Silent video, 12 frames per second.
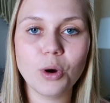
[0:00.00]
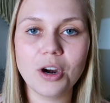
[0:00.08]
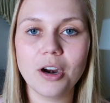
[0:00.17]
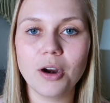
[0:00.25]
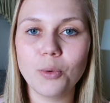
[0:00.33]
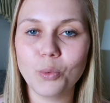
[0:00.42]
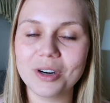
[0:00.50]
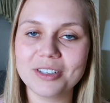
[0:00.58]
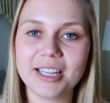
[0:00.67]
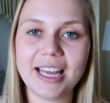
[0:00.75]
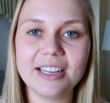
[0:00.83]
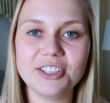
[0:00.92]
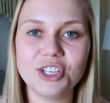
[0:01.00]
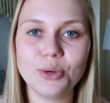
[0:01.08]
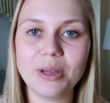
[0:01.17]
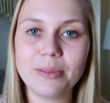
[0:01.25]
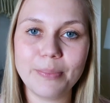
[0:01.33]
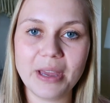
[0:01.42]
were words that had to do
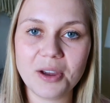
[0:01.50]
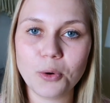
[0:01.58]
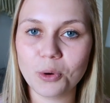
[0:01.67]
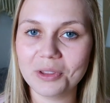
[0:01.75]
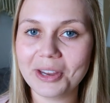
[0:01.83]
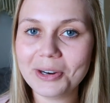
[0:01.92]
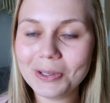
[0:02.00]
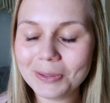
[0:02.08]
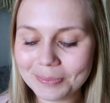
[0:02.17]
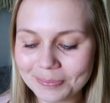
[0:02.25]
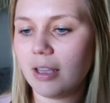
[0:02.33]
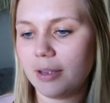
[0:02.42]
with big or little.